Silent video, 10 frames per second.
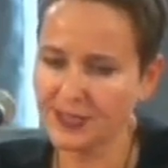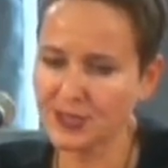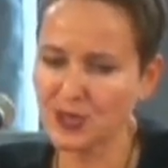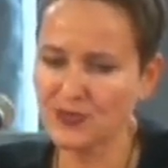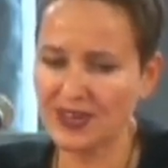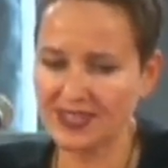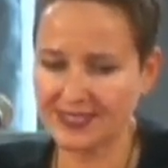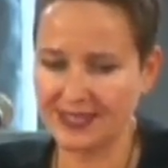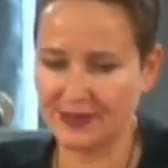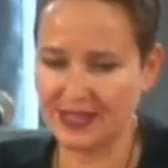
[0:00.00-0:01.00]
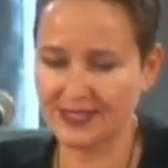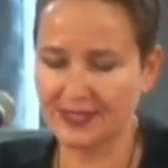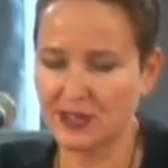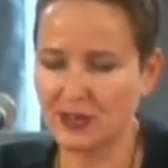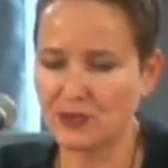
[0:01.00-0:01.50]
insofar as they
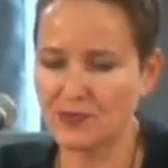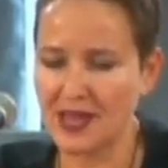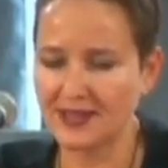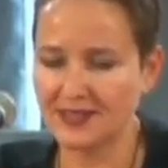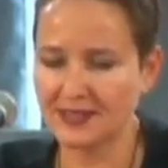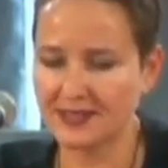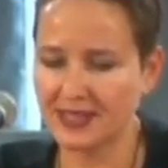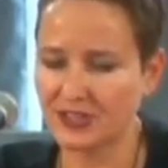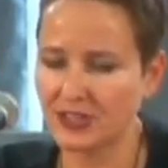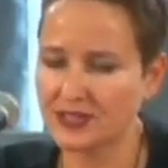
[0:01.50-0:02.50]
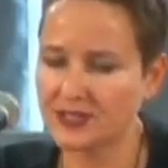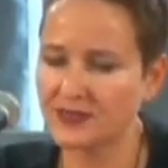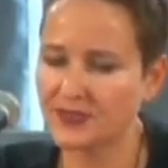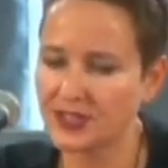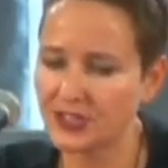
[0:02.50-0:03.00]
rested on romantic essentialist
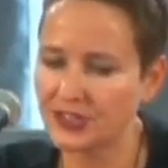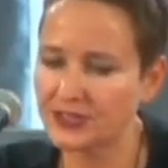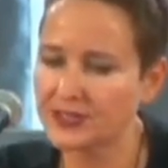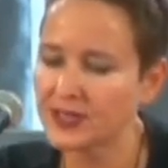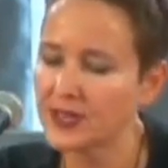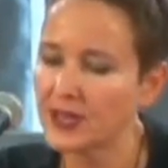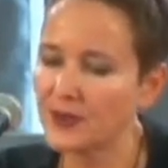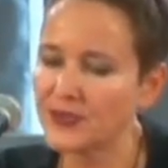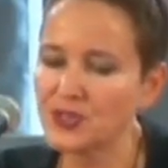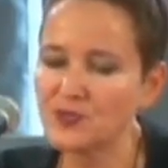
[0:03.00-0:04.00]
definitions of the